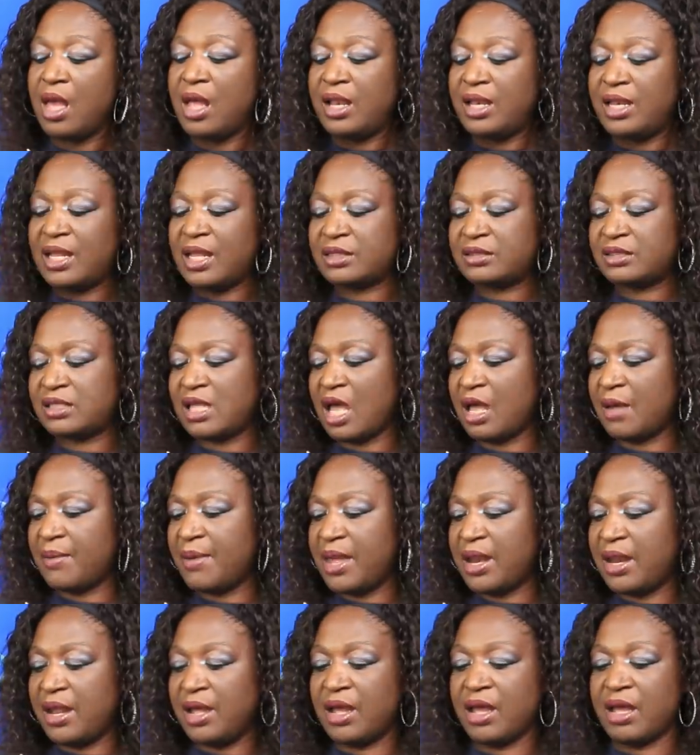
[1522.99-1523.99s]
Let's talk
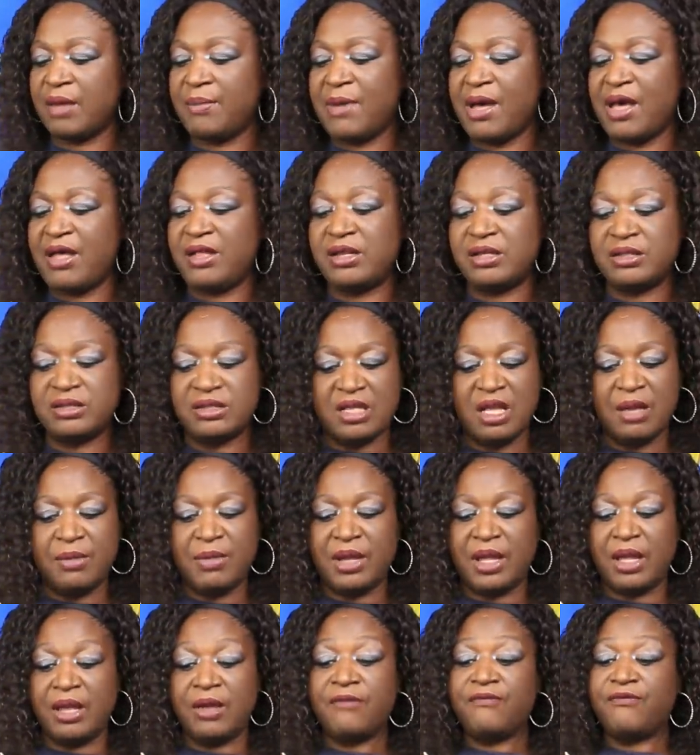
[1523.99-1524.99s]
about it, because my little
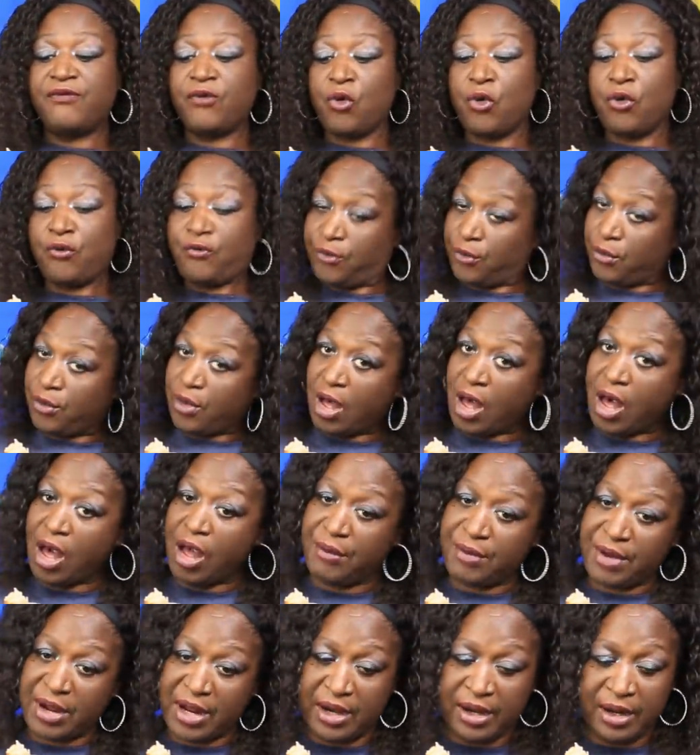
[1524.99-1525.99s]
stomach getting full
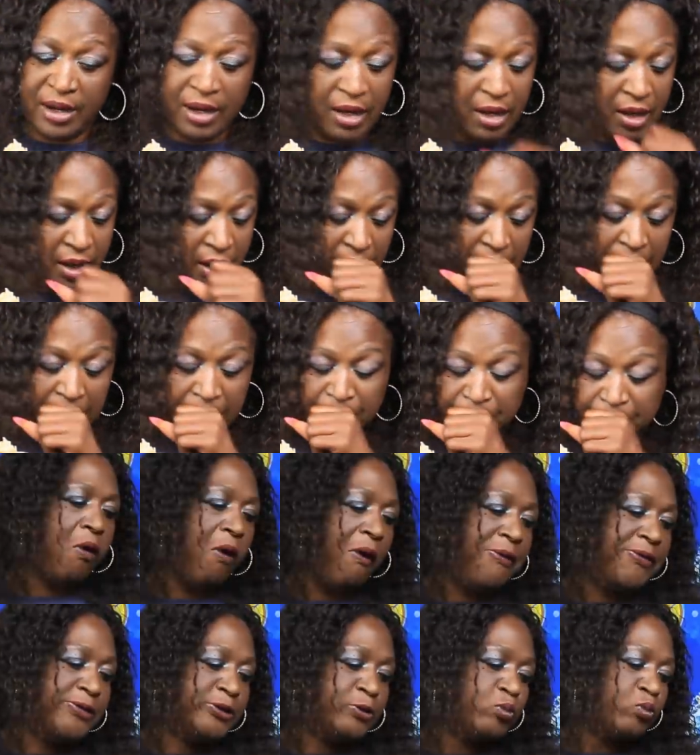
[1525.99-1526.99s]
already.
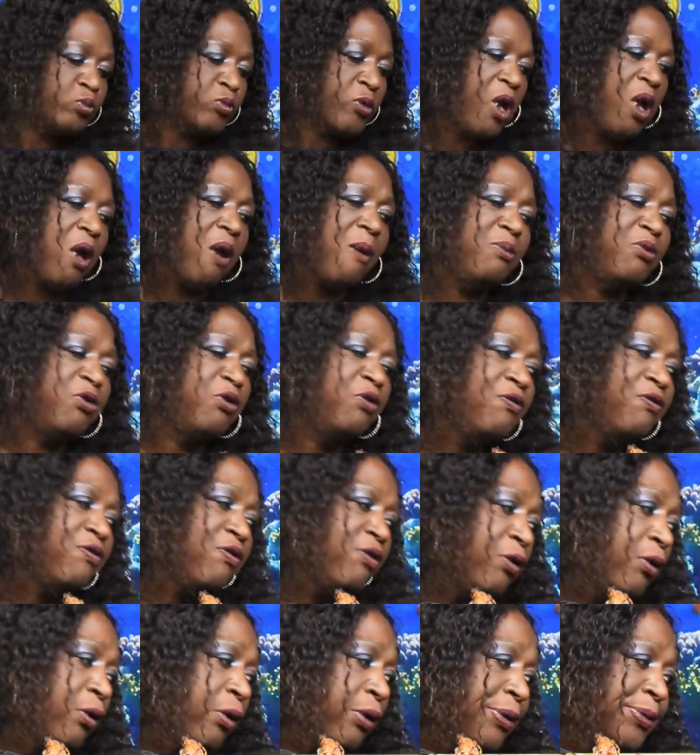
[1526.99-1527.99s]
I'm too
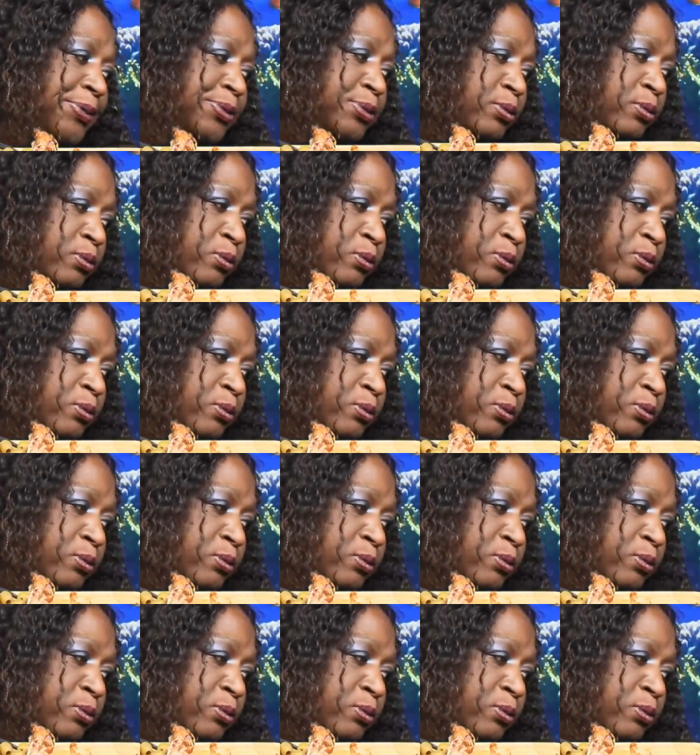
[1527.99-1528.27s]
full.